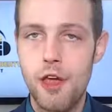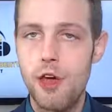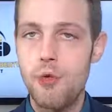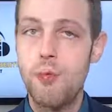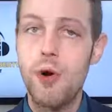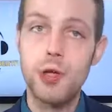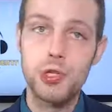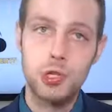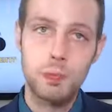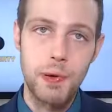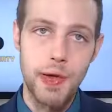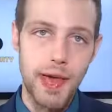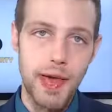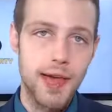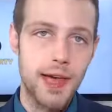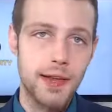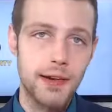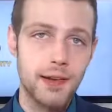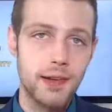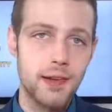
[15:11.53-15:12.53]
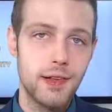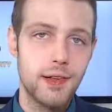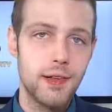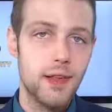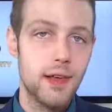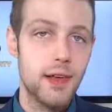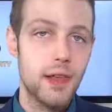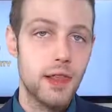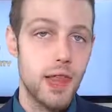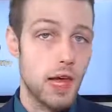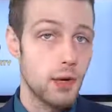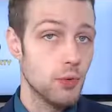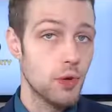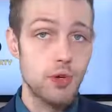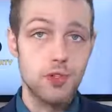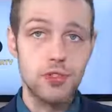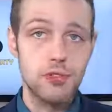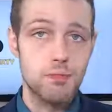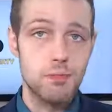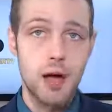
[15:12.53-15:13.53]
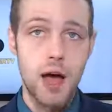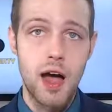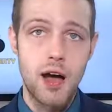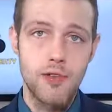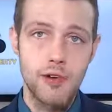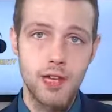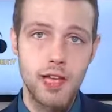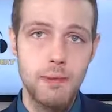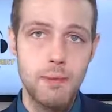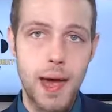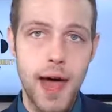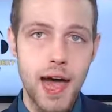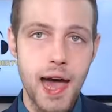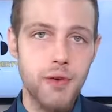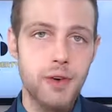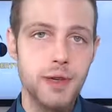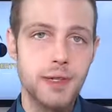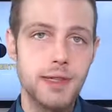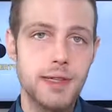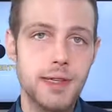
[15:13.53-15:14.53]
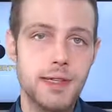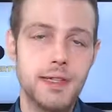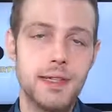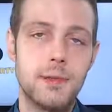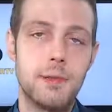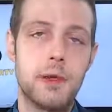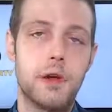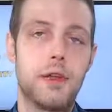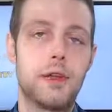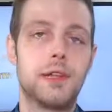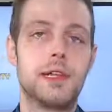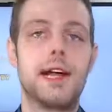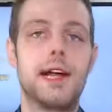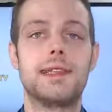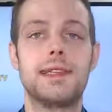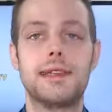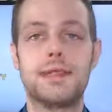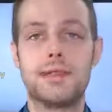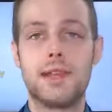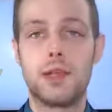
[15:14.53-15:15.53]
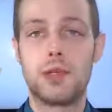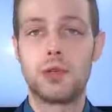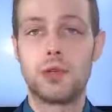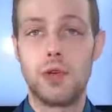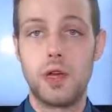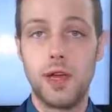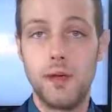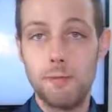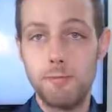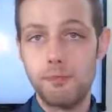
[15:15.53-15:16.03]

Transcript: While Japan, they rose from poverty and backwardsness in the middle of the 19th century.